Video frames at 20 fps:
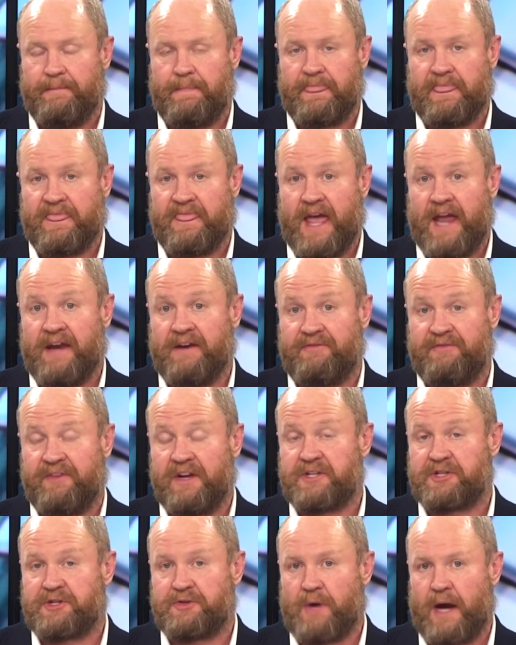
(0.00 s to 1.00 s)
than a
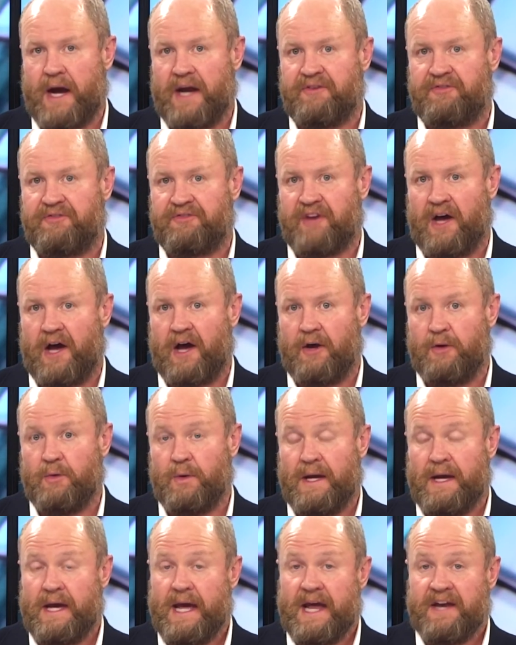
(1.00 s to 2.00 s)
fixed rate. So
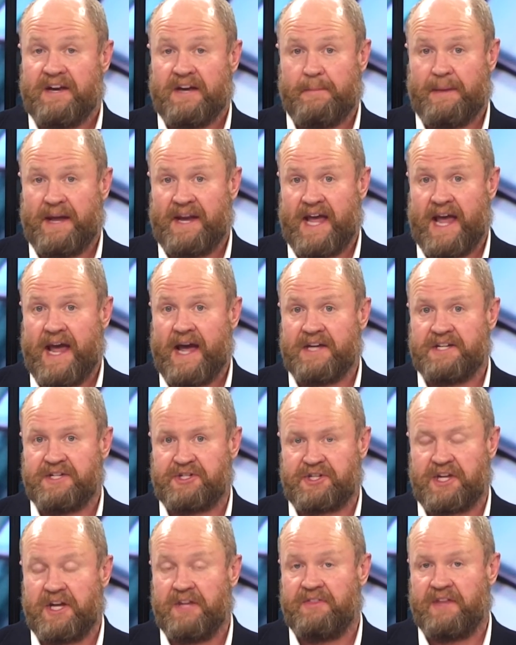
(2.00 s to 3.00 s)
no matter how you
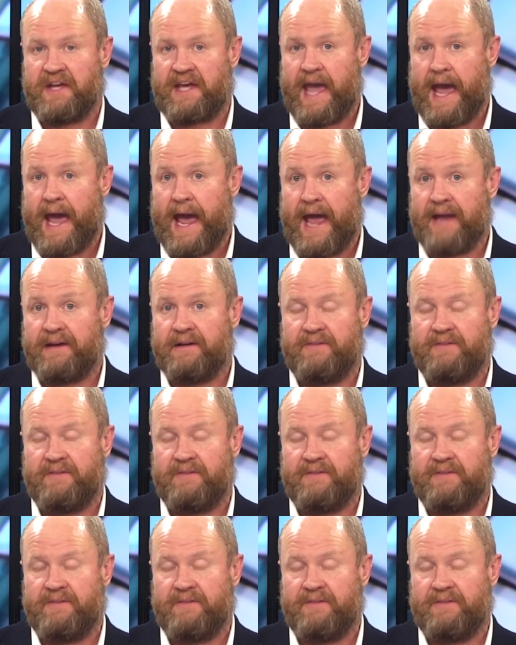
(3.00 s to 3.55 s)
skin the cat,